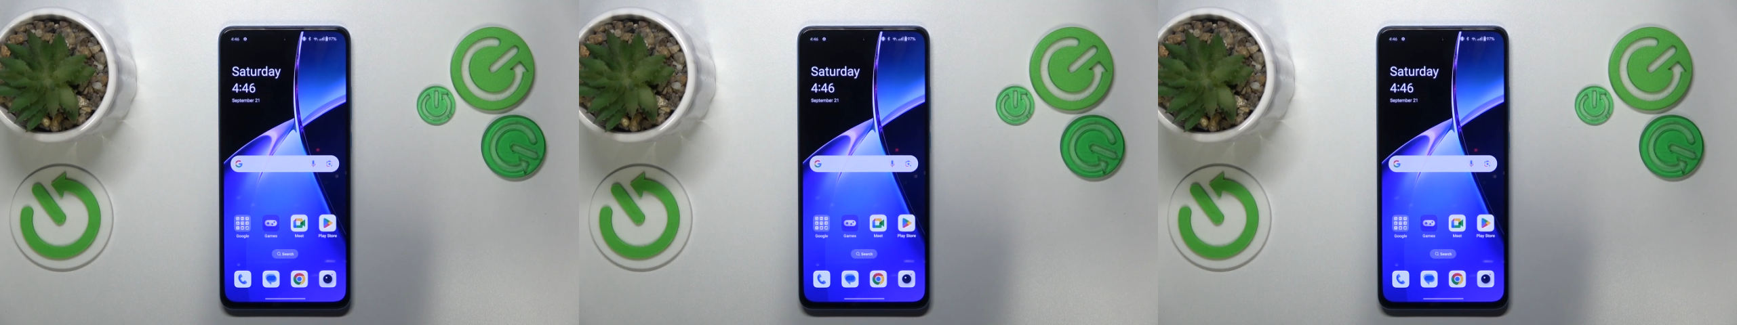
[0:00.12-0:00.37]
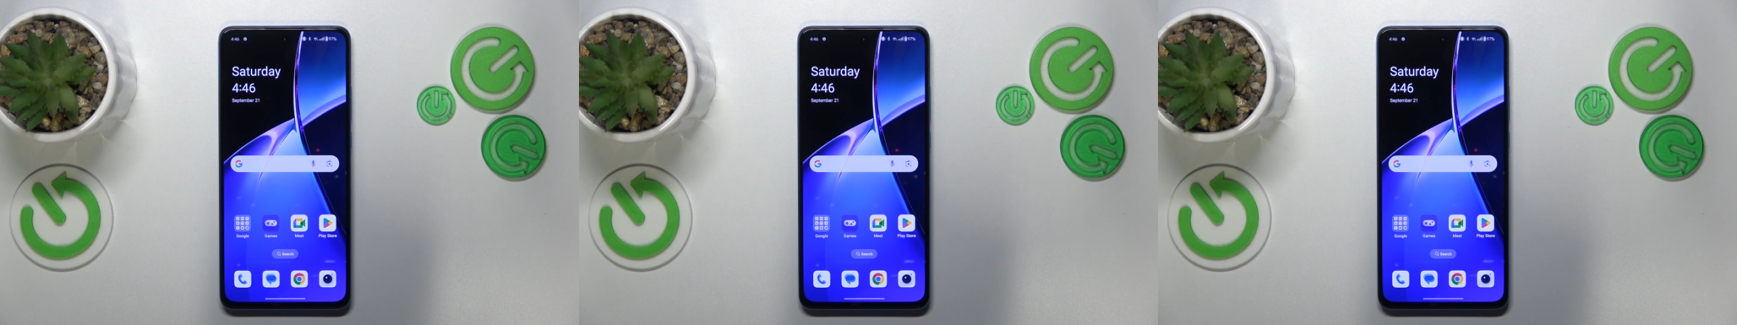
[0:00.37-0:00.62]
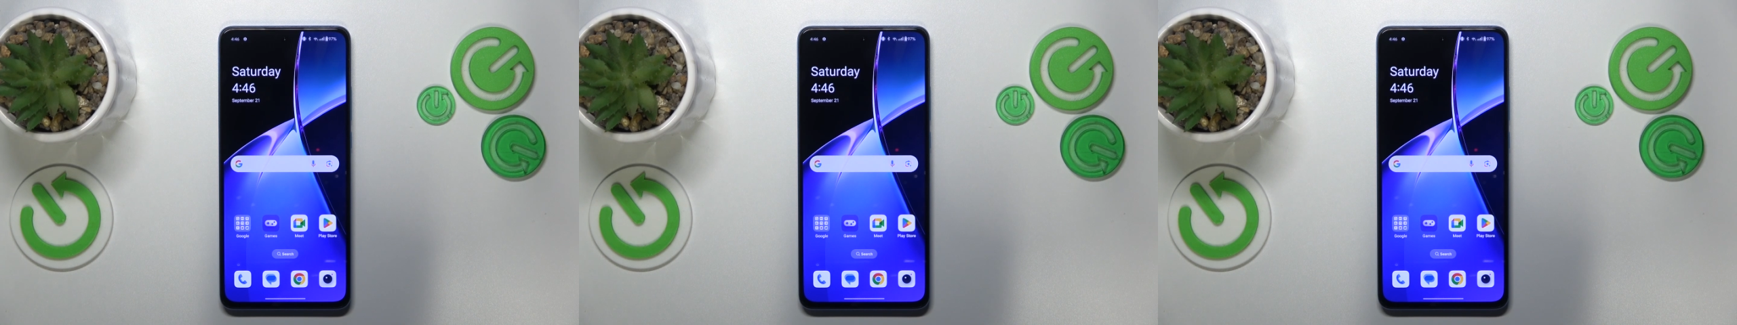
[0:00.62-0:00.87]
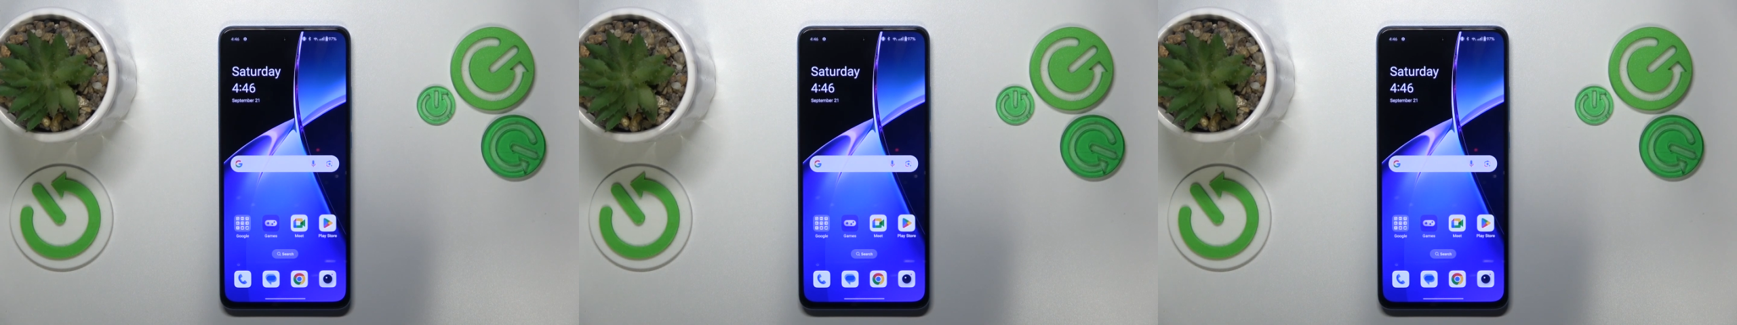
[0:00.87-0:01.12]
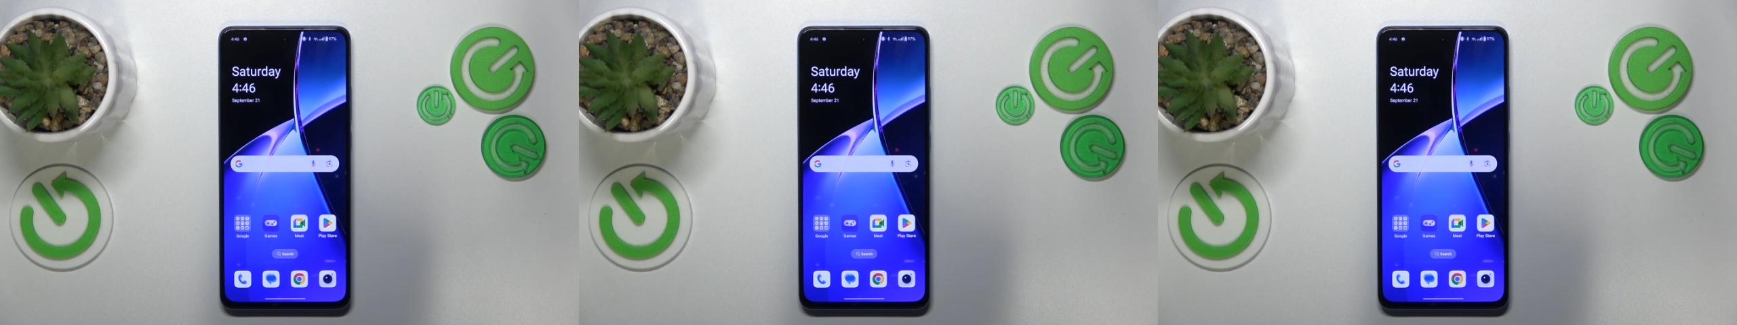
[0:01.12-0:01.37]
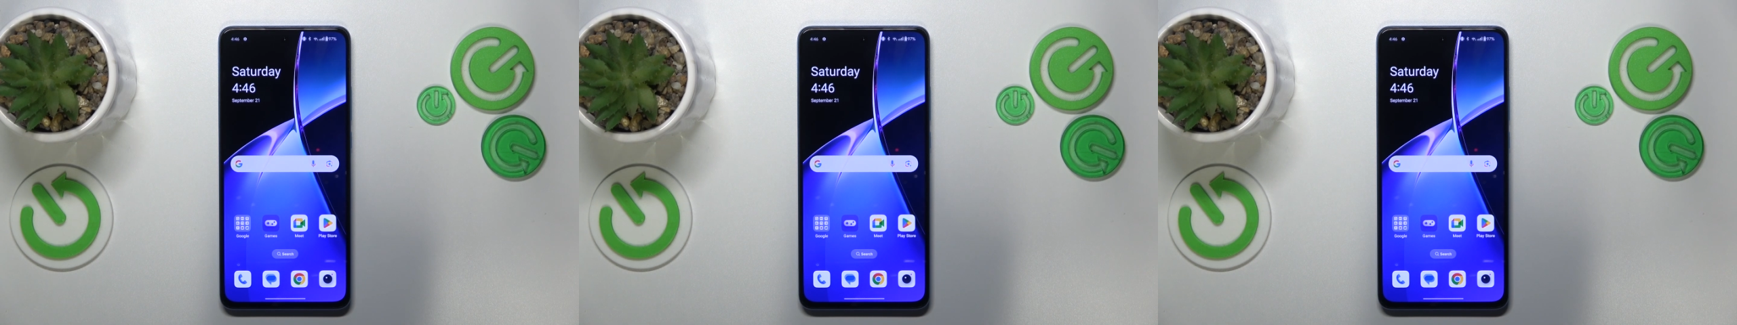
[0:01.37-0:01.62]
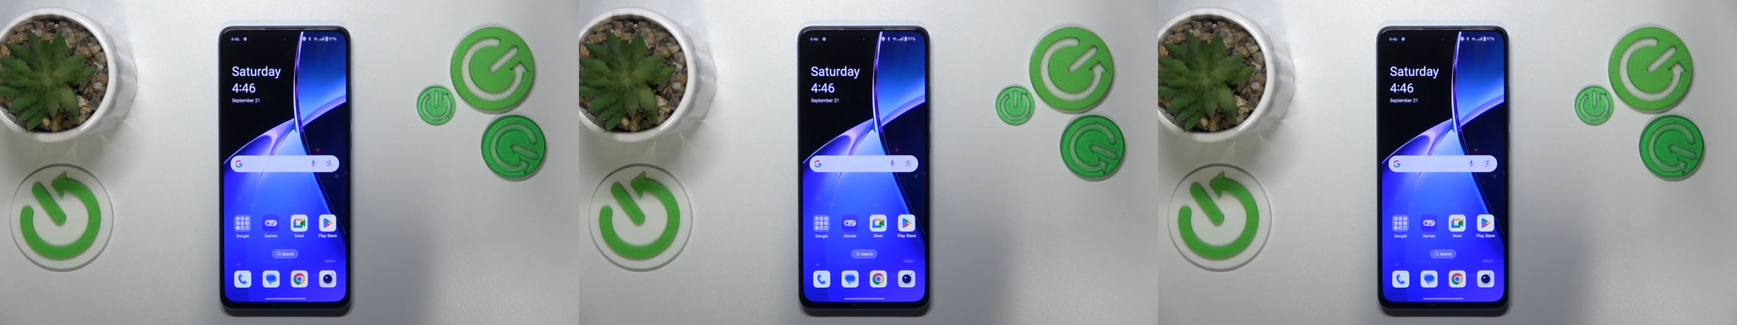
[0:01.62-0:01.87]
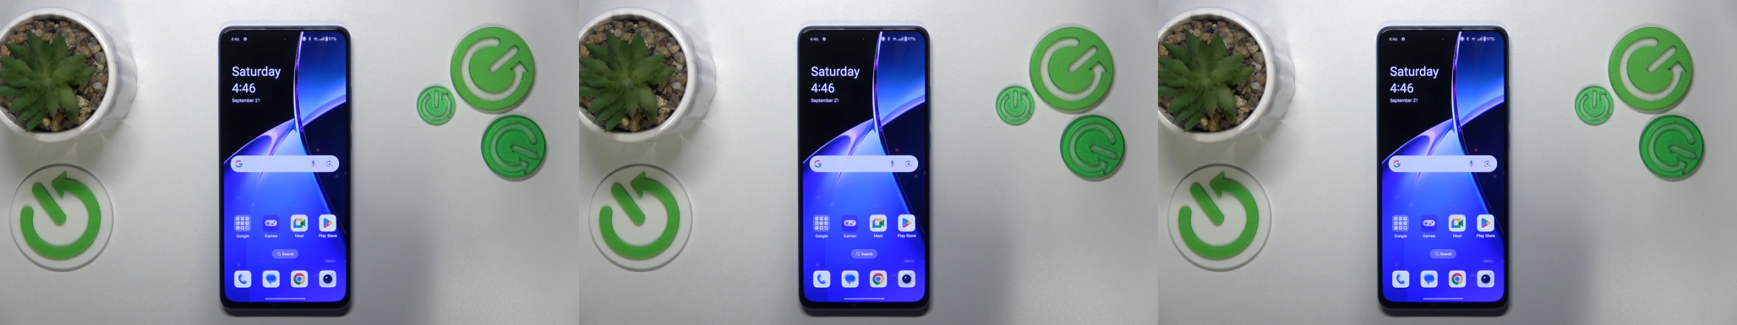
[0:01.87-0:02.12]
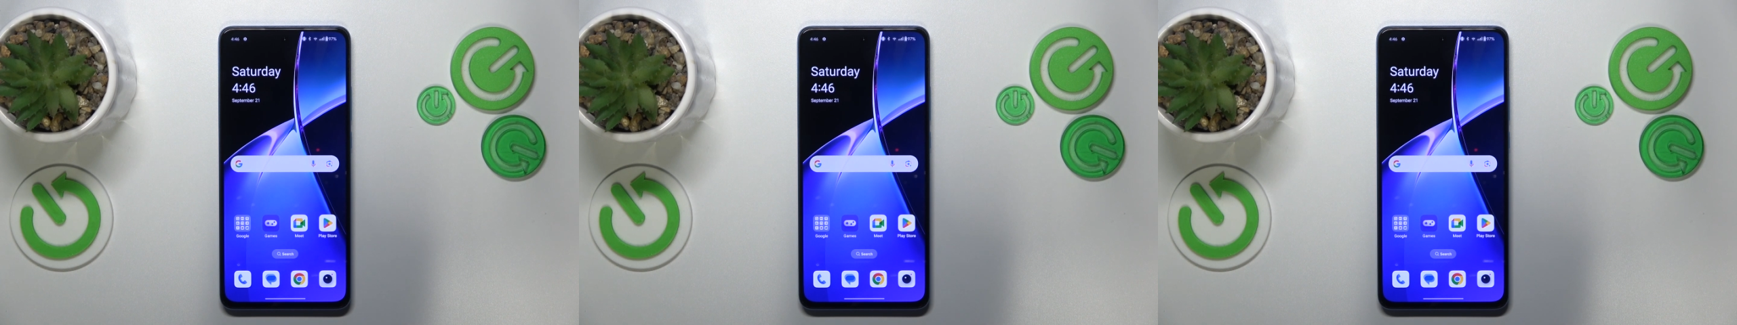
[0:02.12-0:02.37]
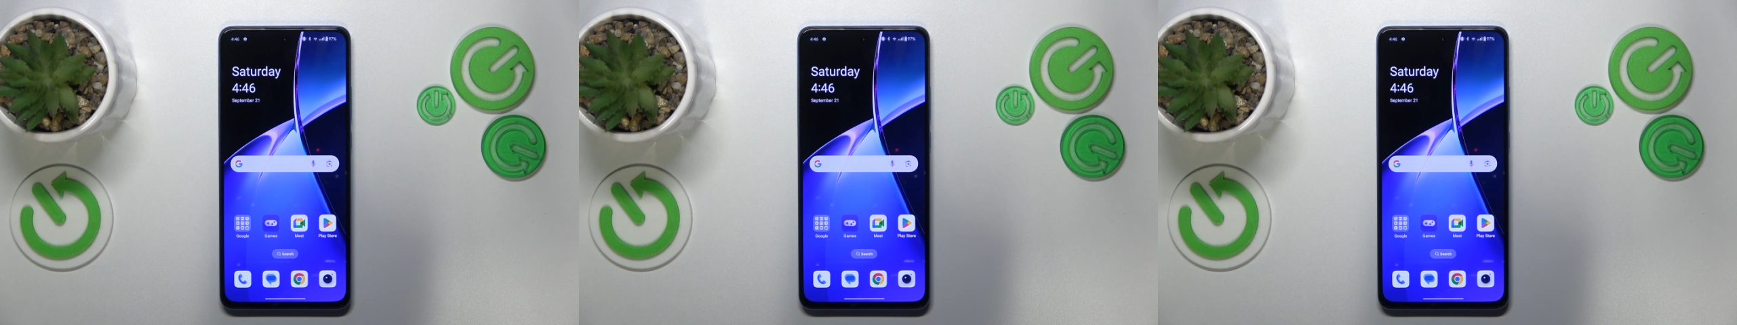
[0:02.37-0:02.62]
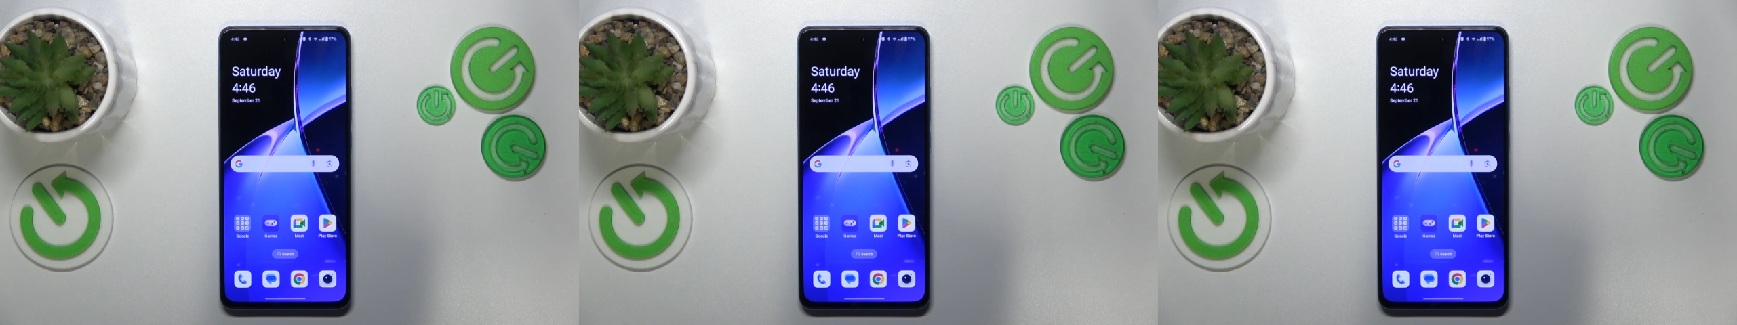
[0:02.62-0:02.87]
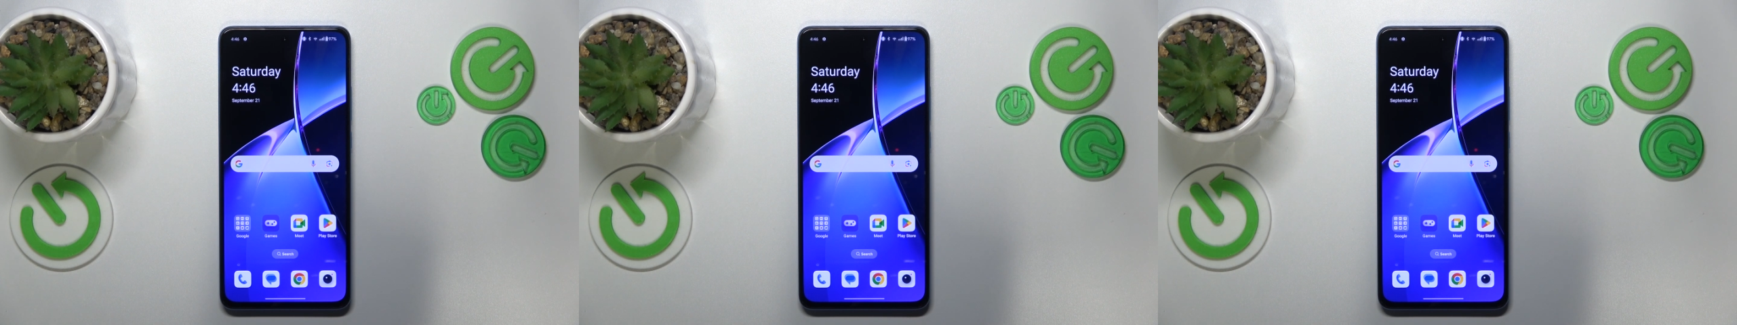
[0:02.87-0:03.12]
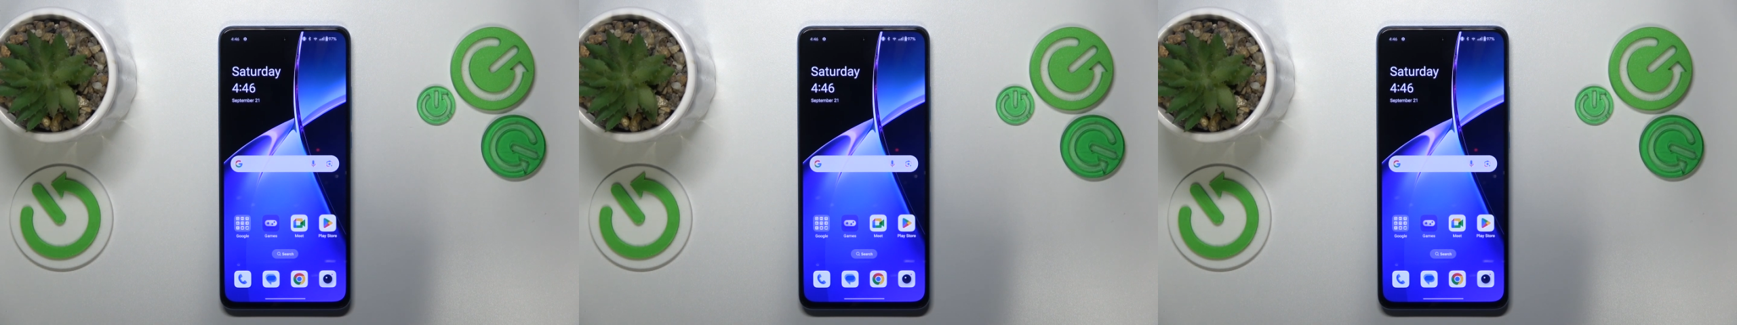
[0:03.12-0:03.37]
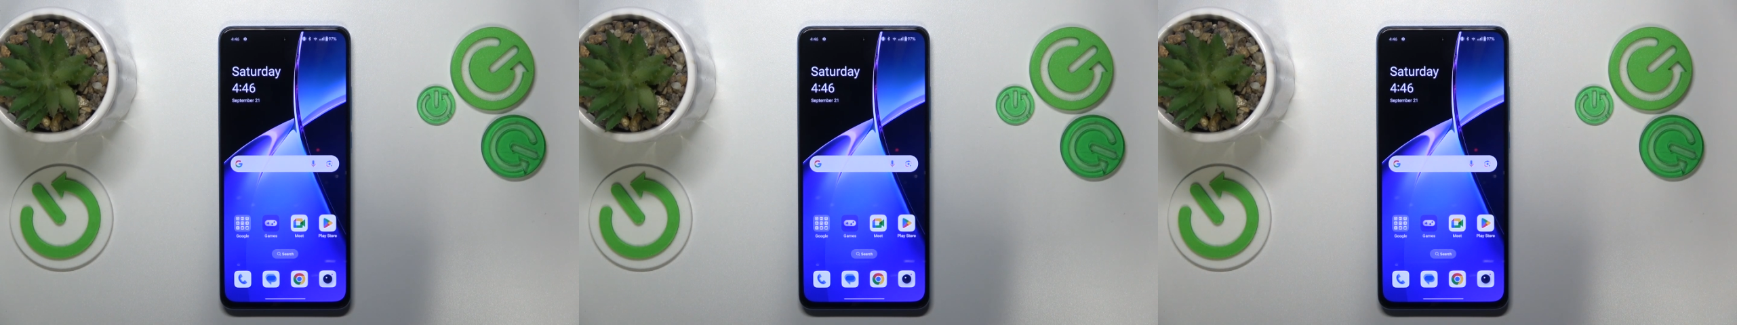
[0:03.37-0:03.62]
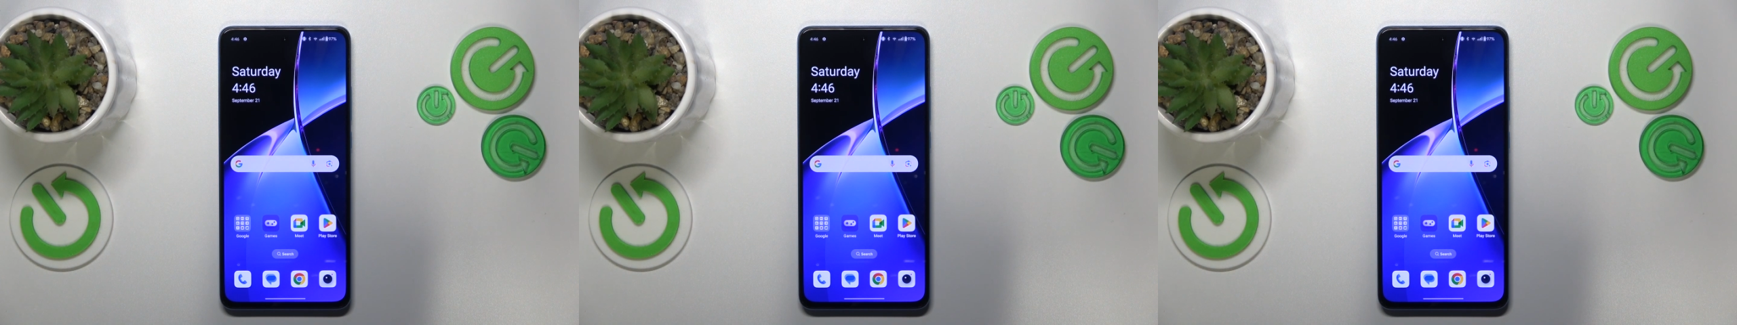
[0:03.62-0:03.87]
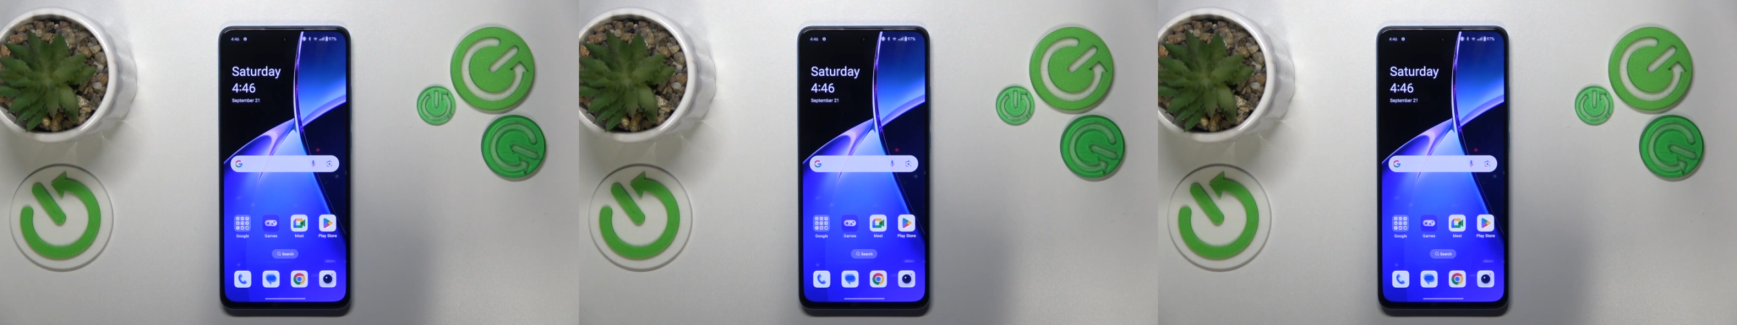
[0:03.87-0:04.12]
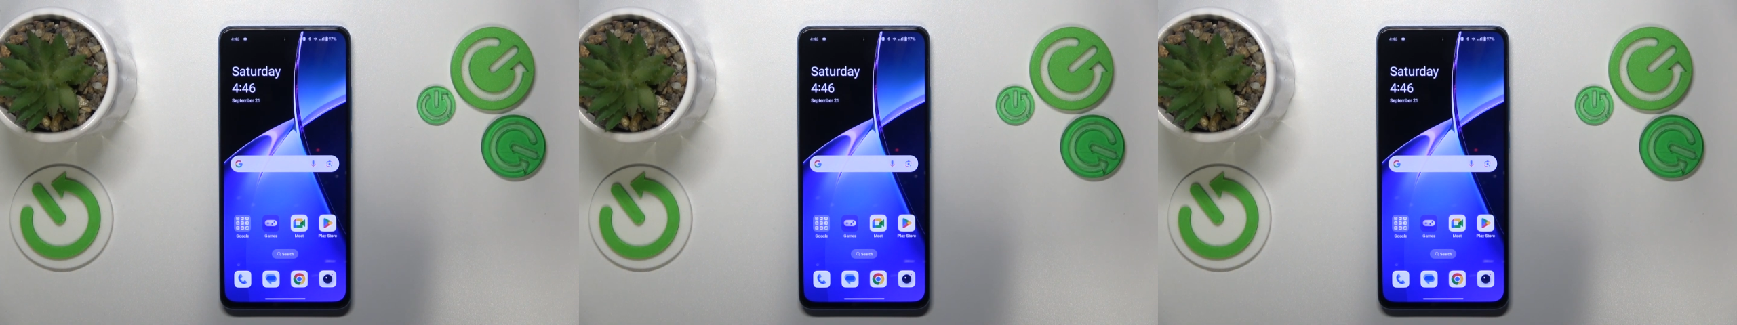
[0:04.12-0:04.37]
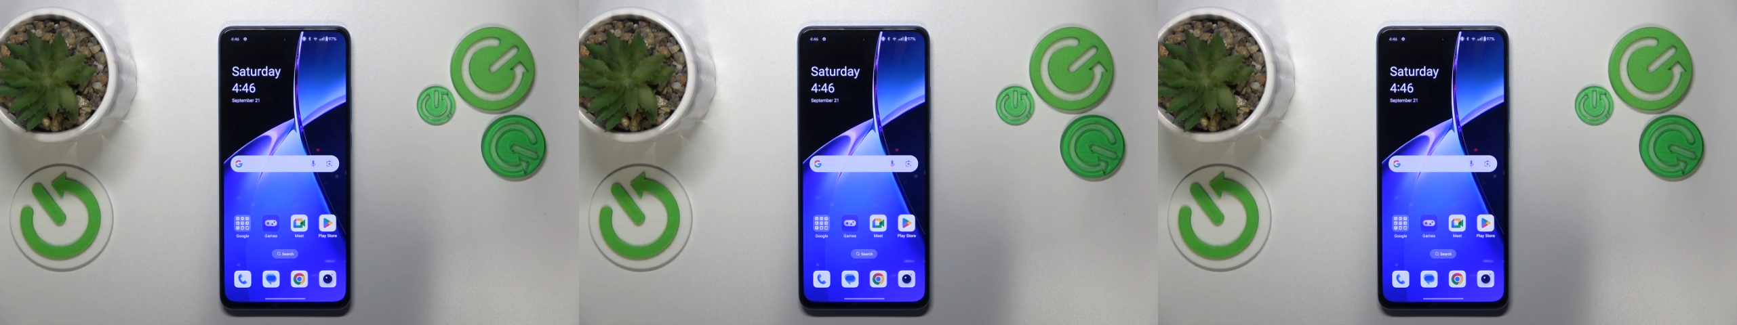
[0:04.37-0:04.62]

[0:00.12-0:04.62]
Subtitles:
No face is visible, so there are no lips to read.